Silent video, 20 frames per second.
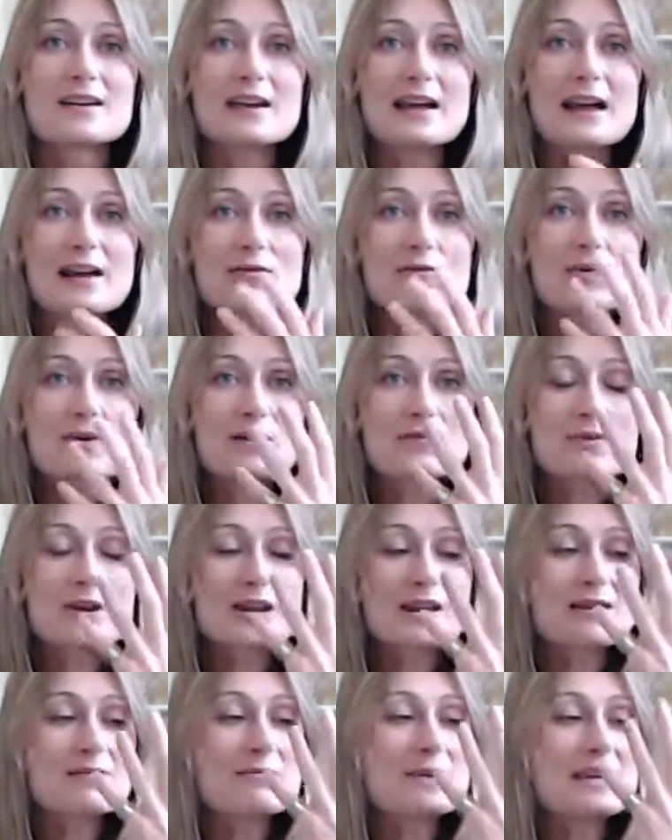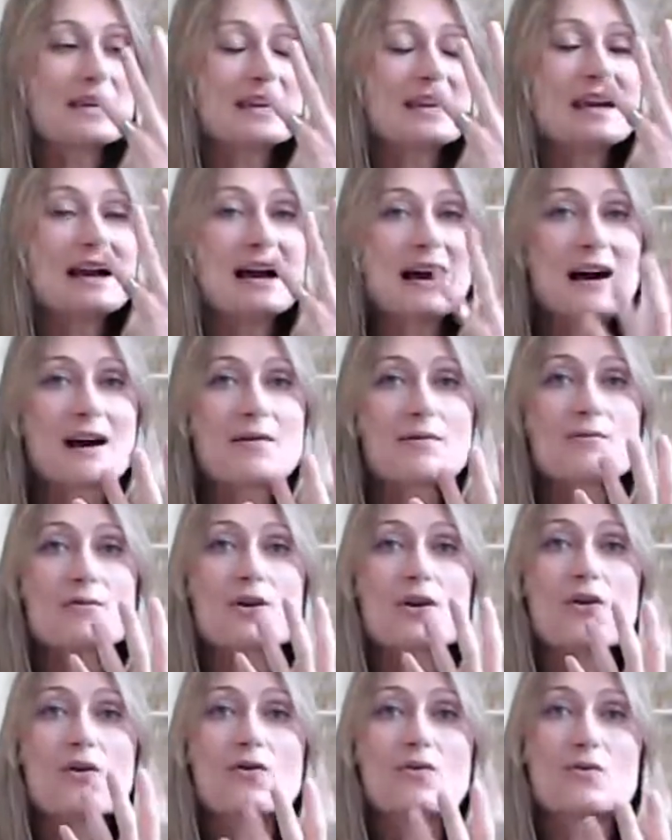And when we can become
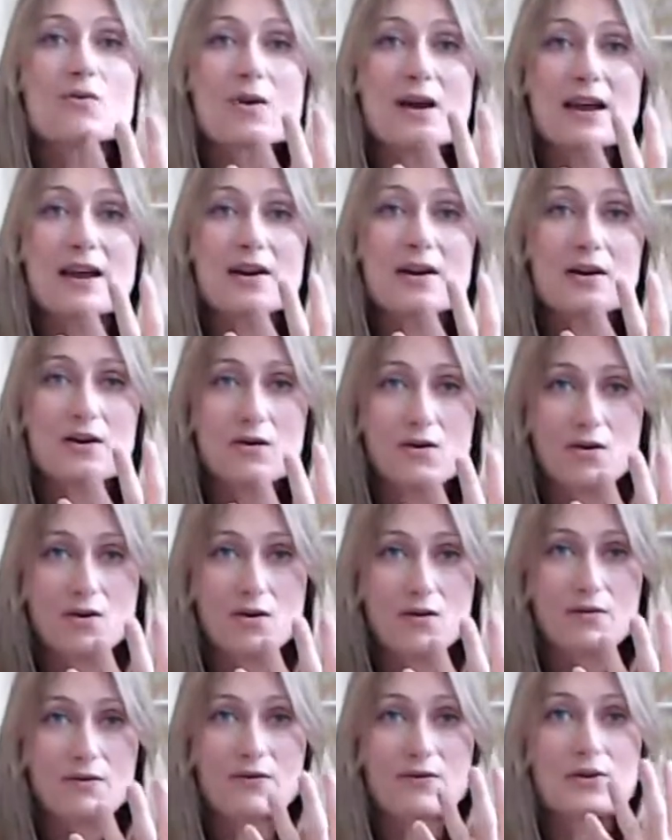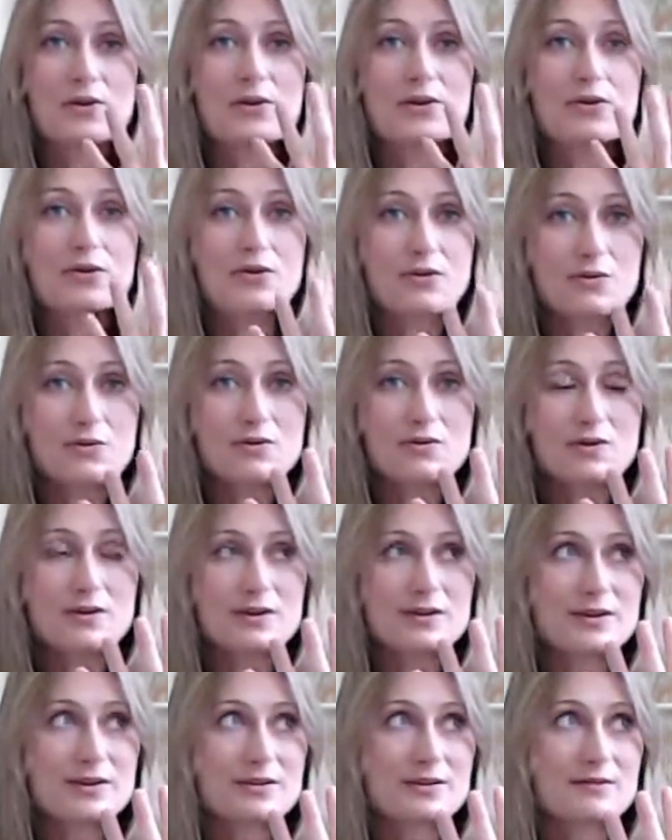aware of the thought,
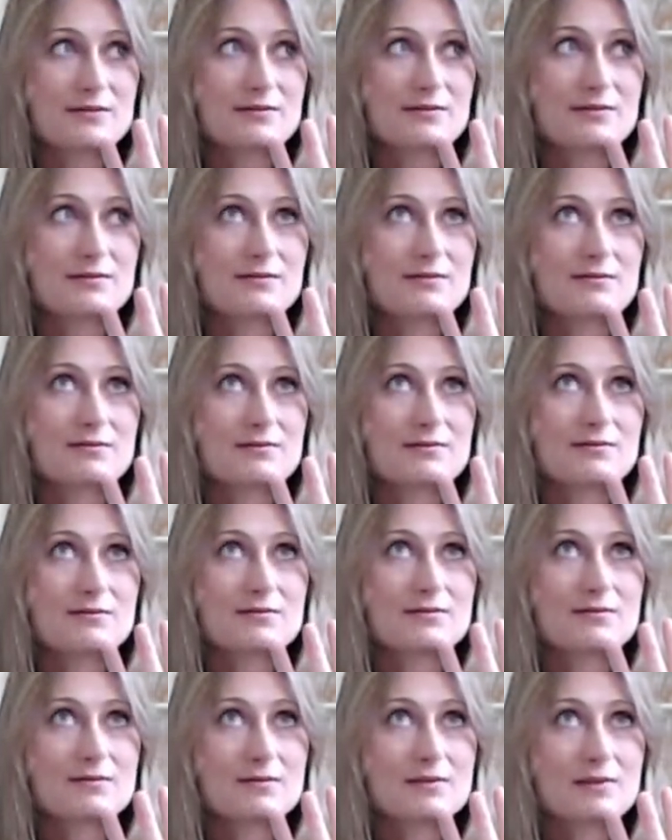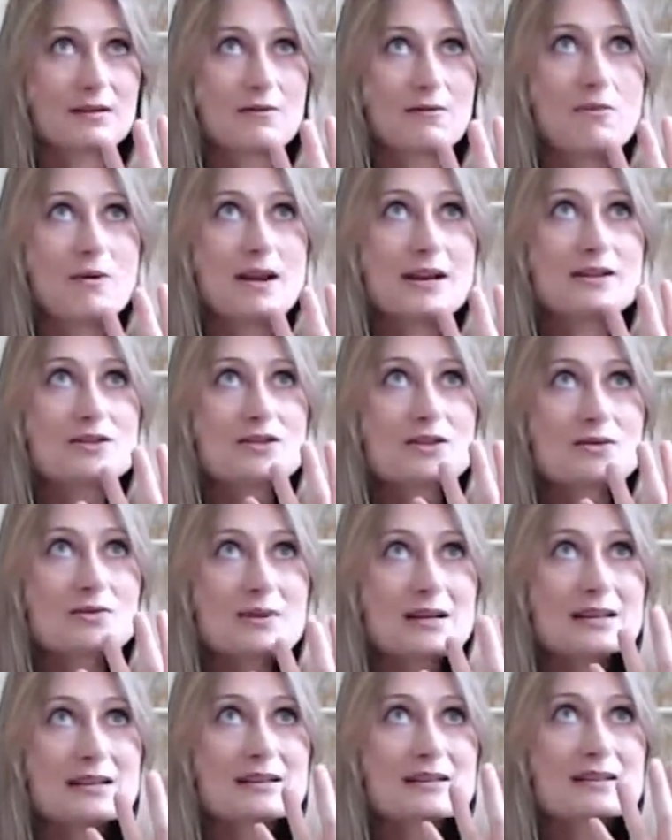we're
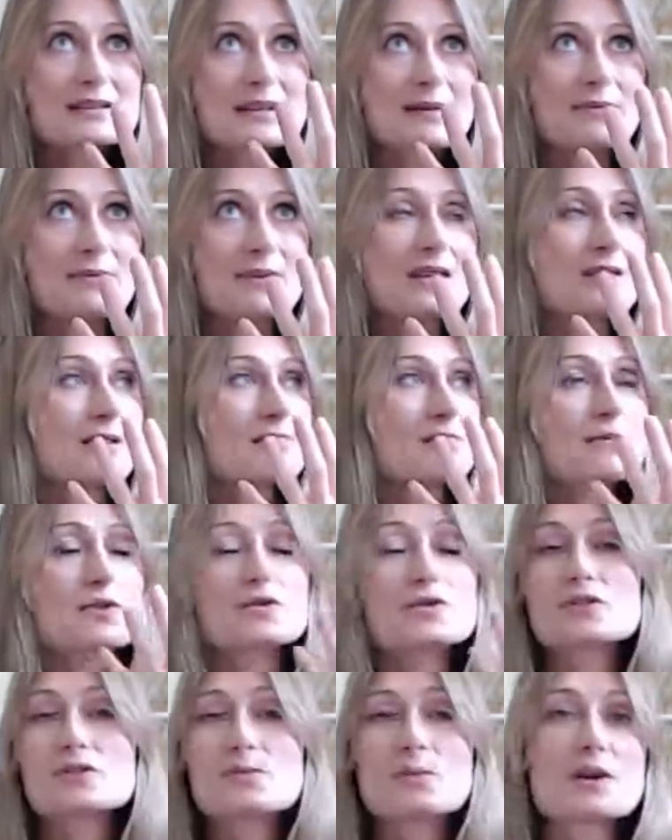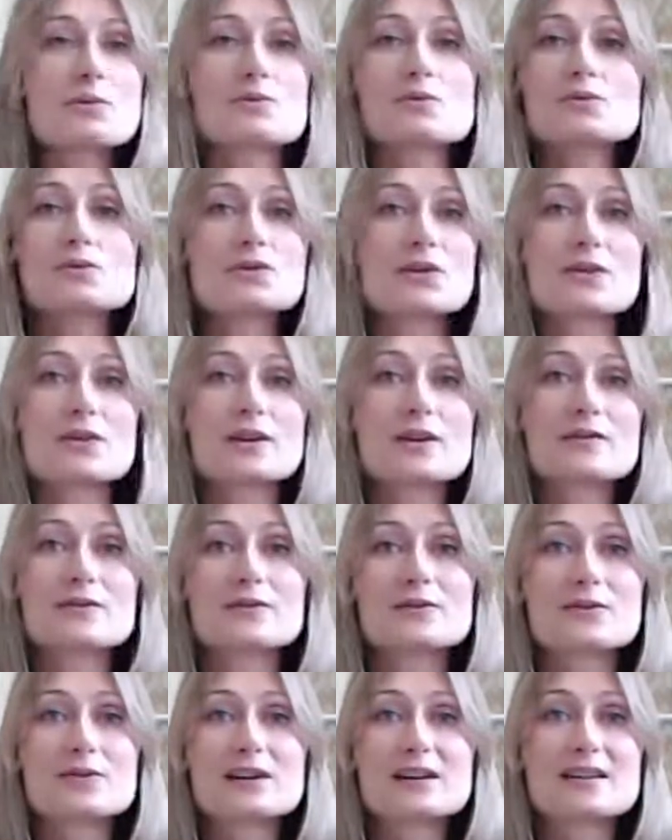doing something that most people don't even
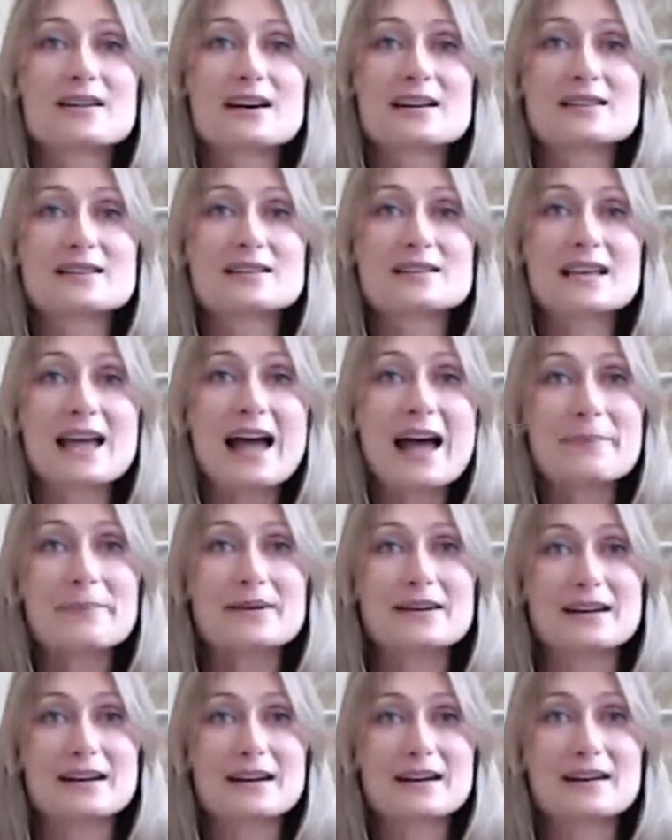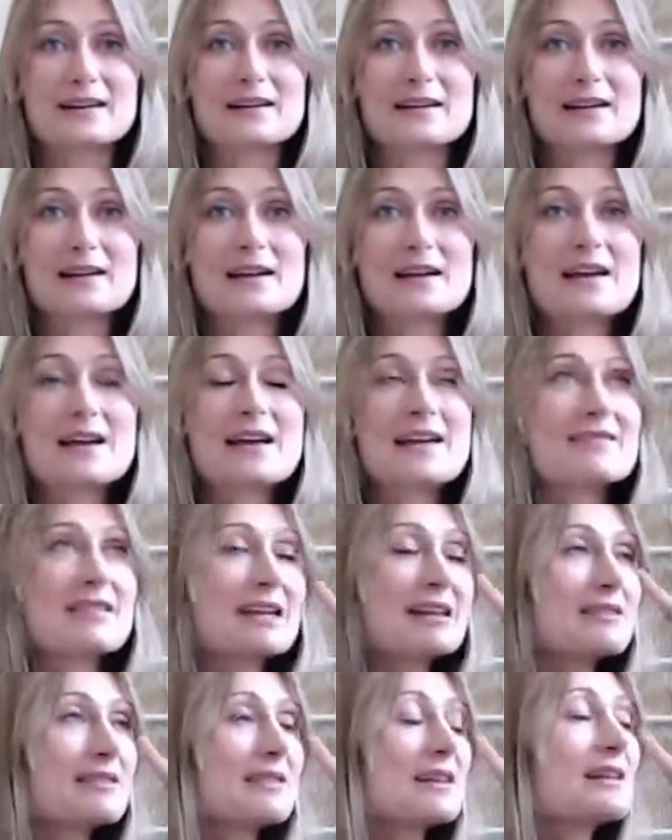realize is happening.
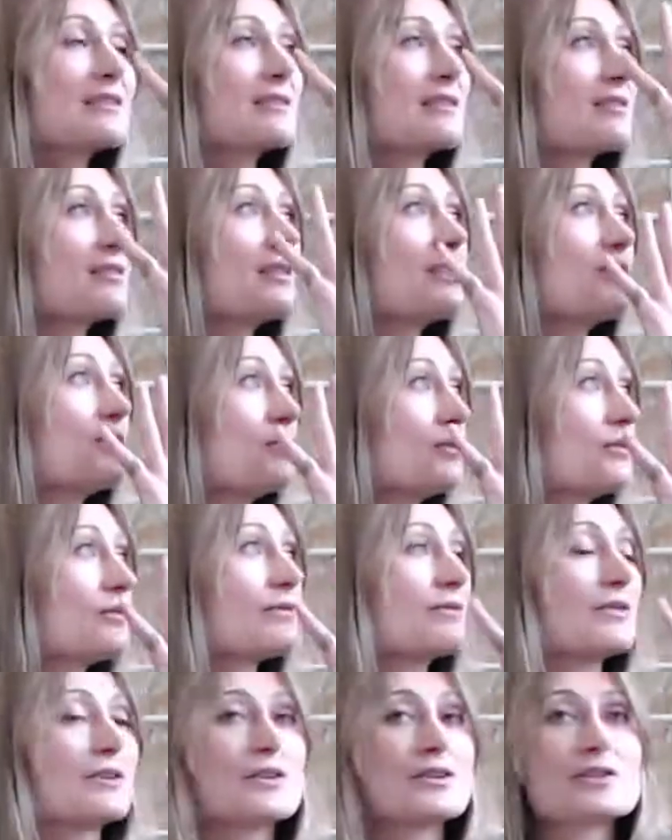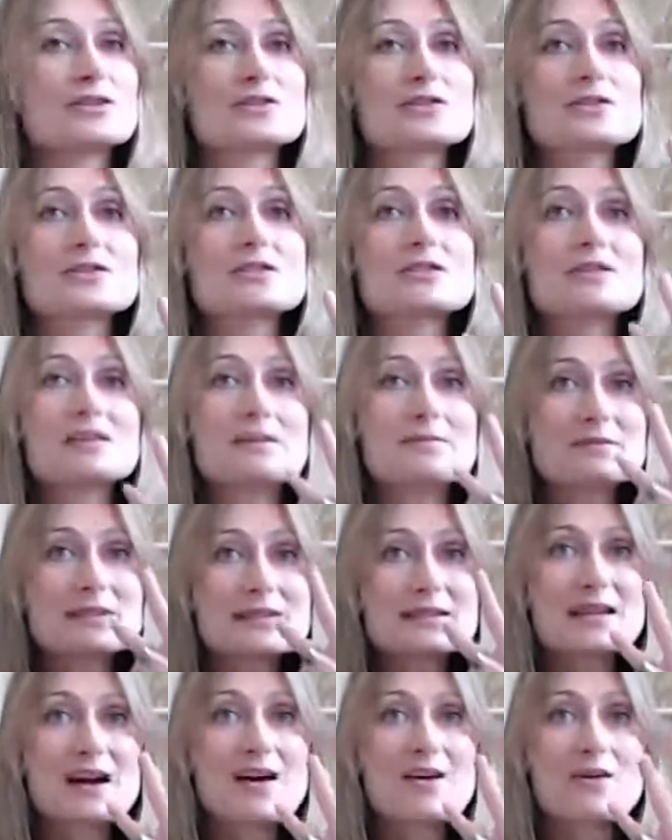They think that the universe
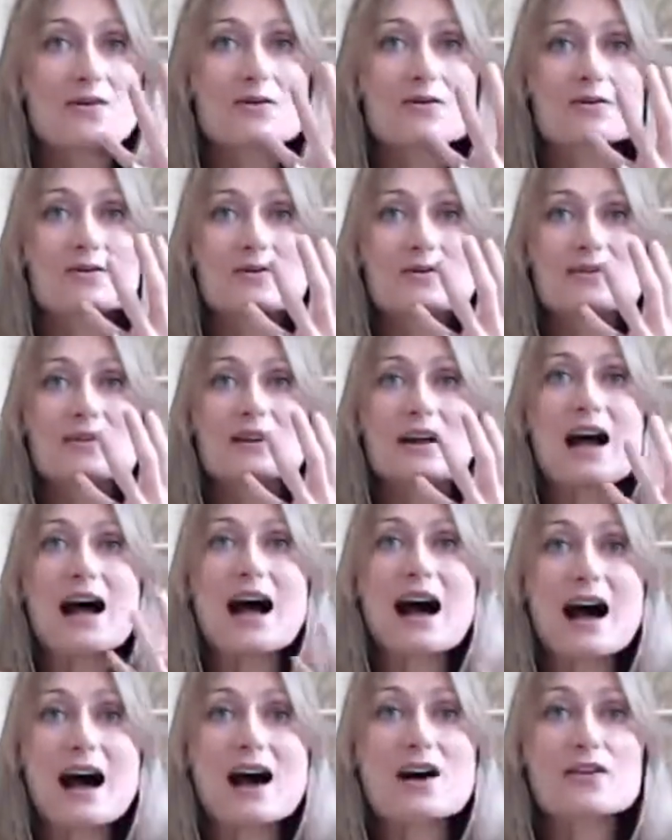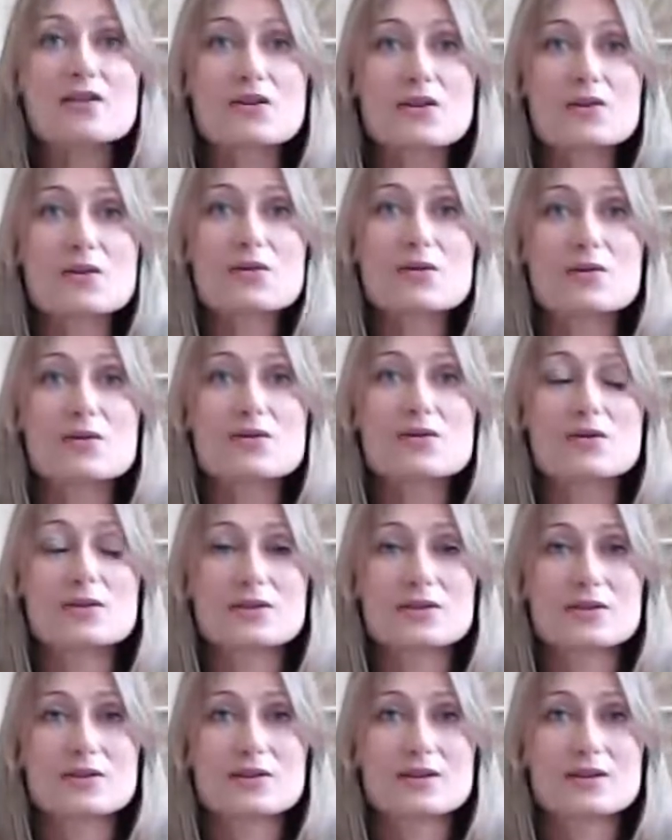themselves are the thought.